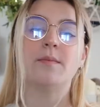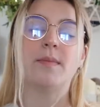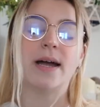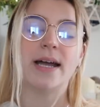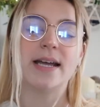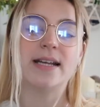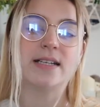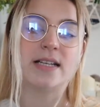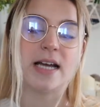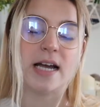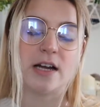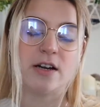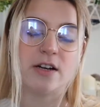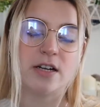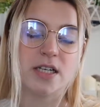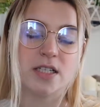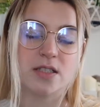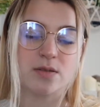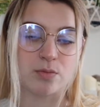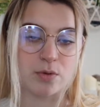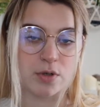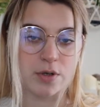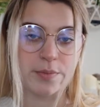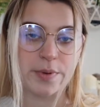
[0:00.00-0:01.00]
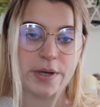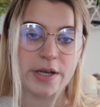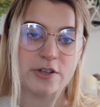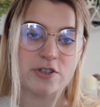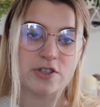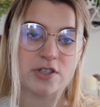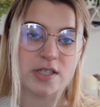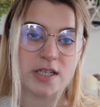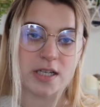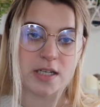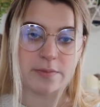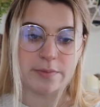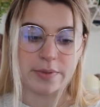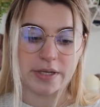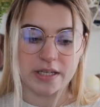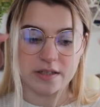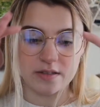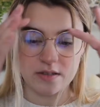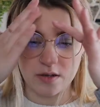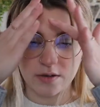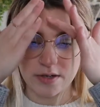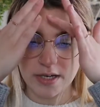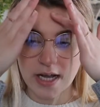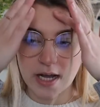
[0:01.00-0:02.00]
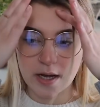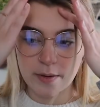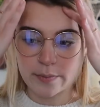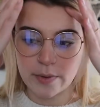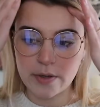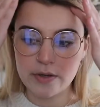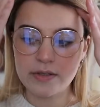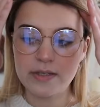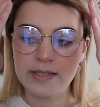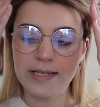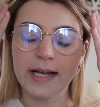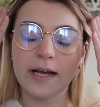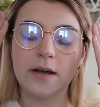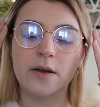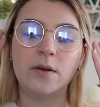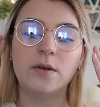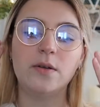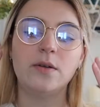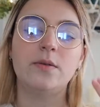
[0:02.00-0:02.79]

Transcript: My entire explore page is going to be Zodiac posts now.